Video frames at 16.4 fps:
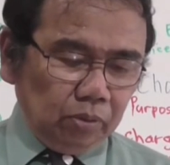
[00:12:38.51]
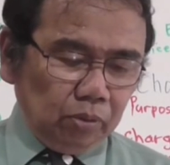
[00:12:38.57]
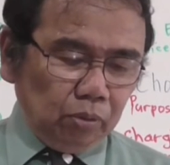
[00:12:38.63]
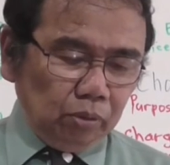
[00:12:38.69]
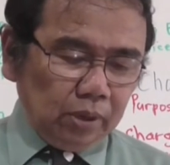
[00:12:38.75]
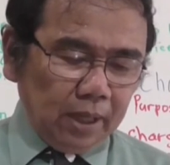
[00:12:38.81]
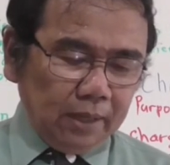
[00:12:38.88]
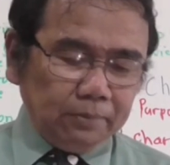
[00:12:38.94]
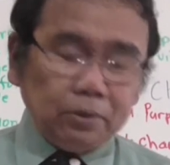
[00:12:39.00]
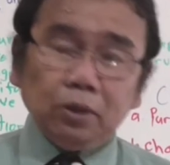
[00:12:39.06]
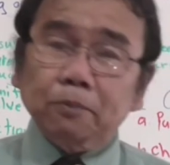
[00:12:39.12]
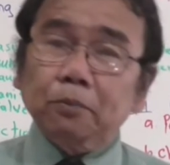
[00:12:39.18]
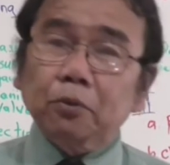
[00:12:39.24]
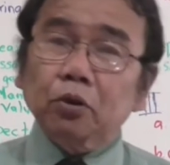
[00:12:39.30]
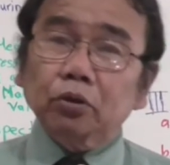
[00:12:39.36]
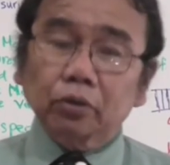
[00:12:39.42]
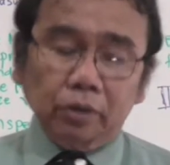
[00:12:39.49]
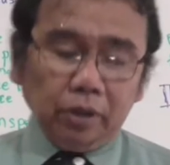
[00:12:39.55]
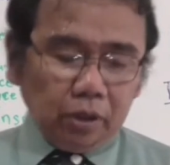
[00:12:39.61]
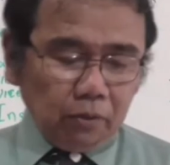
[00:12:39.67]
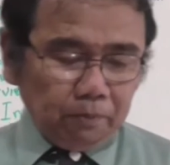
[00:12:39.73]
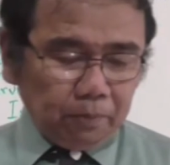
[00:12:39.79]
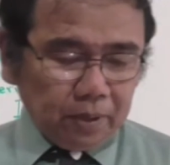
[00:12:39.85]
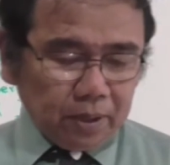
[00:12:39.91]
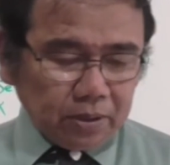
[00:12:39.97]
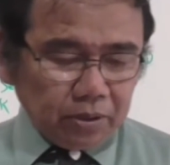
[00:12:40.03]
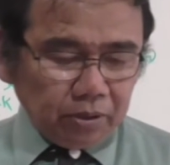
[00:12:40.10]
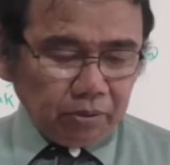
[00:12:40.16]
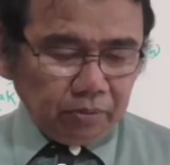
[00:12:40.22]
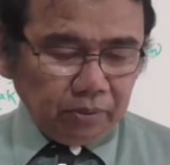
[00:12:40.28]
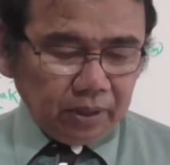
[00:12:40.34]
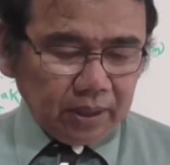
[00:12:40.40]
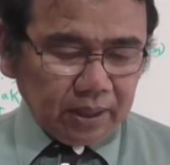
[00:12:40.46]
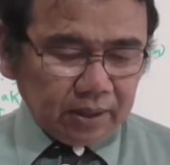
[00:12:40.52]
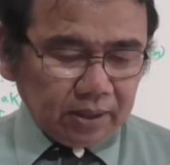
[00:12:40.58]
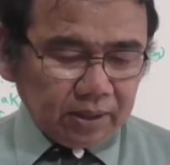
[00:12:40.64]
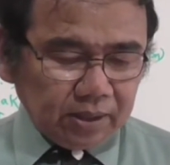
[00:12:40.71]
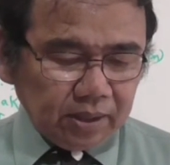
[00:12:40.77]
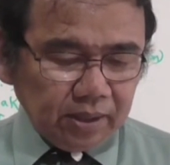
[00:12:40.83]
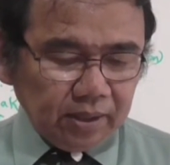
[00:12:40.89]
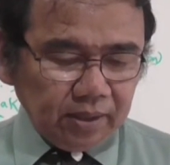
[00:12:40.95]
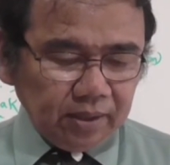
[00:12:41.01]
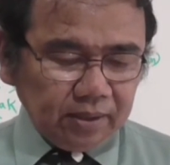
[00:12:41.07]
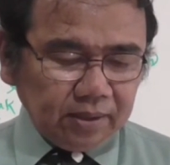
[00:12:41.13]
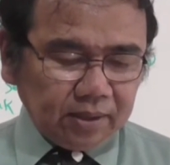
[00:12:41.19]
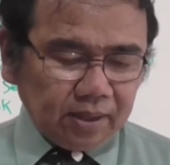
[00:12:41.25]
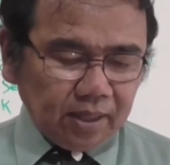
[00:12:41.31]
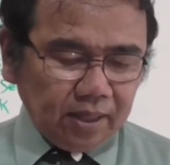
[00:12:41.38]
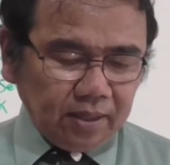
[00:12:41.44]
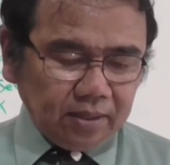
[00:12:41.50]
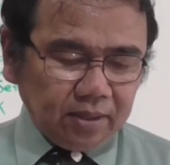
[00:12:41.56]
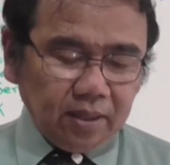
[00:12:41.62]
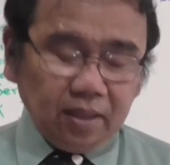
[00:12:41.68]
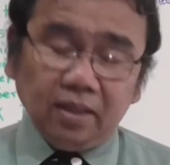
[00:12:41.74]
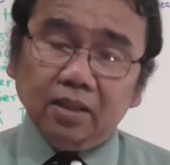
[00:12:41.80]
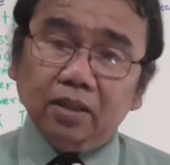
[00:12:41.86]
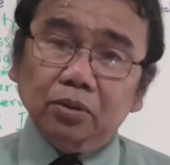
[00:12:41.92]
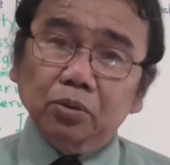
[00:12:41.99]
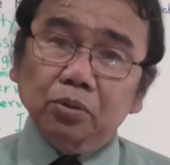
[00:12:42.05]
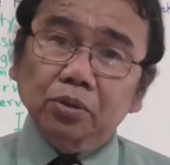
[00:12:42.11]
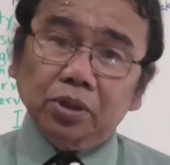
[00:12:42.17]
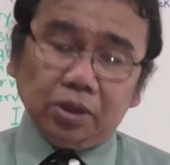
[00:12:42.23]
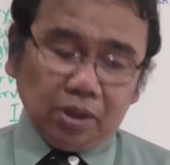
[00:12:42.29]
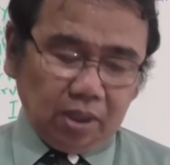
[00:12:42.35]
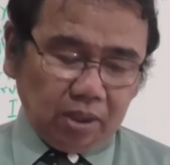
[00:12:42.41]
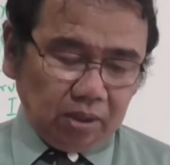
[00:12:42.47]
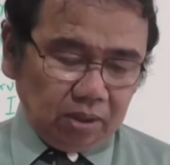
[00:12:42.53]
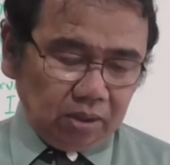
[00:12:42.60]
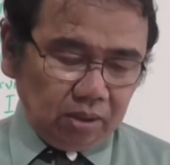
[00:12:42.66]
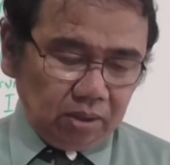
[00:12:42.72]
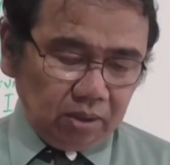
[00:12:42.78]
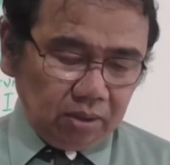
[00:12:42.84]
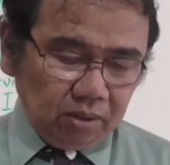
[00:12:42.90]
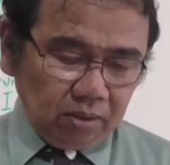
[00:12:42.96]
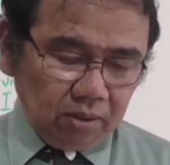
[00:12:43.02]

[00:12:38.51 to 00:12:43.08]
Two types of rotary compressor. We got the single stage and the two stage.